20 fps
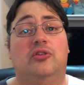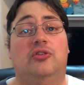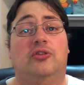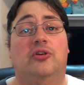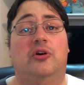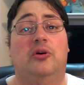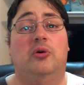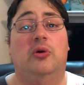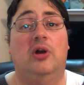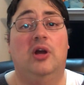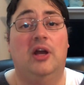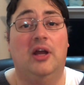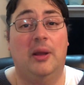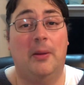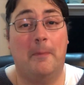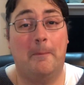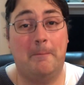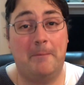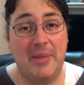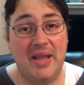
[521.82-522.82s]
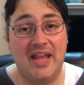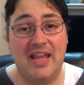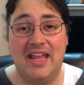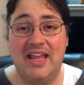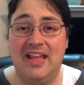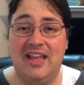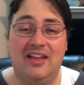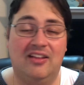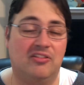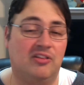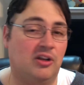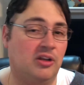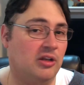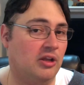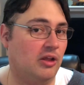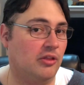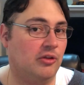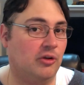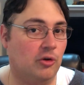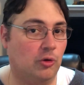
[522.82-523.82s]
So baking is
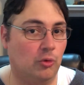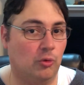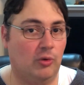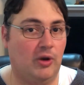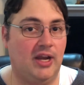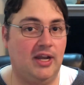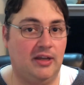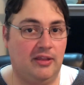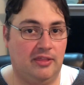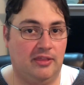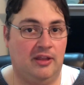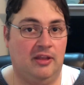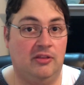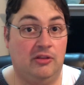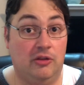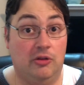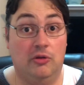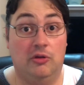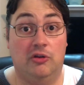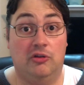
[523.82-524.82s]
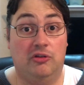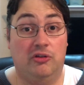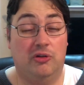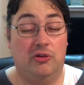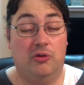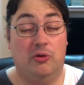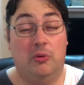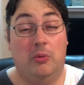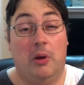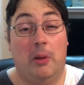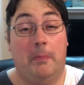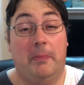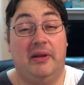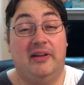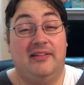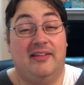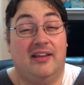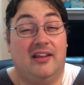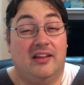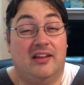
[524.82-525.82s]
another great thing that you can do,
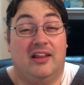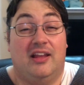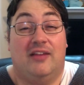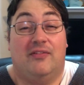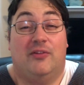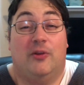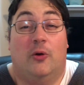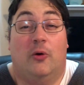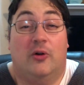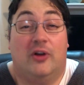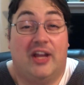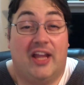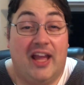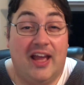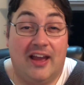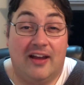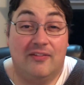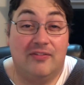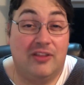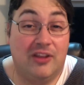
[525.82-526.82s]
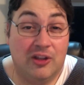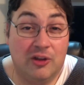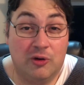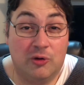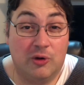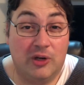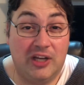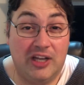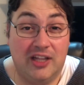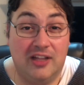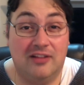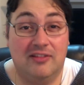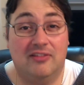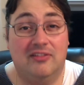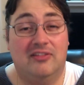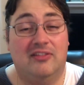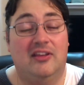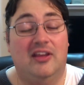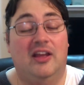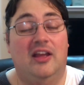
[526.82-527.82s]
particularly if you already have the
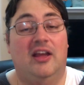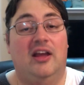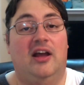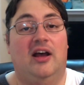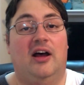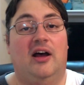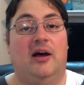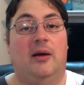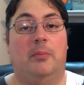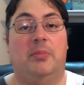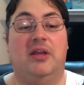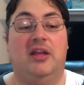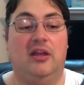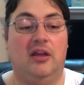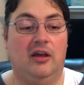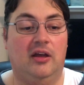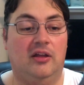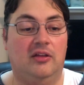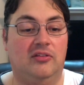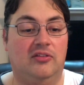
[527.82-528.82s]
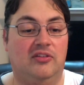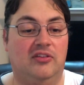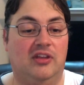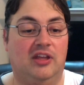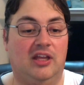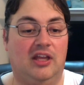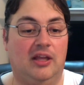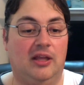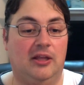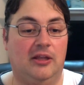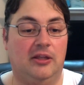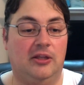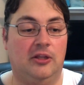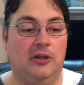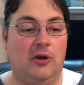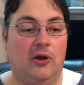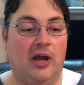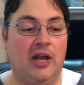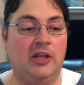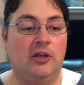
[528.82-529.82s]
ingredients, because
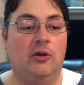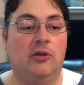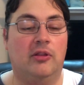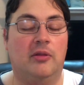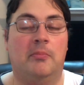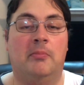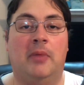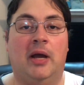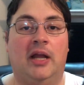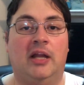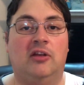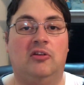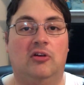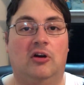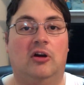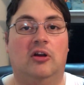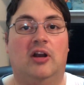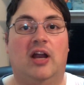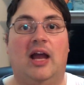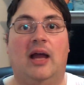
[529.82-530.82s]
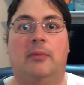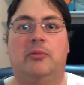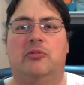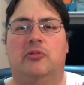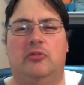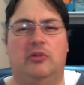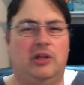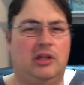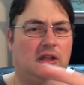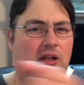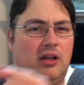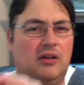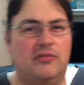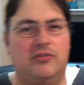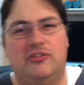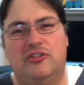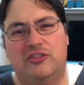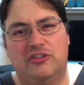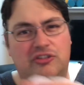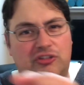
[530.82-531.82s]
I know that my daughter absolutely
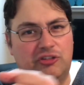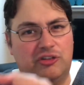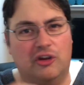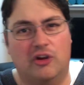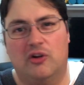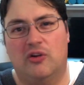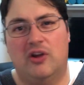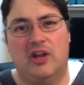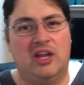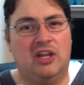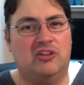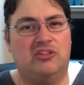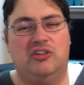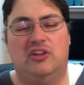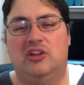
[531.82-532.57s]
loves stirring.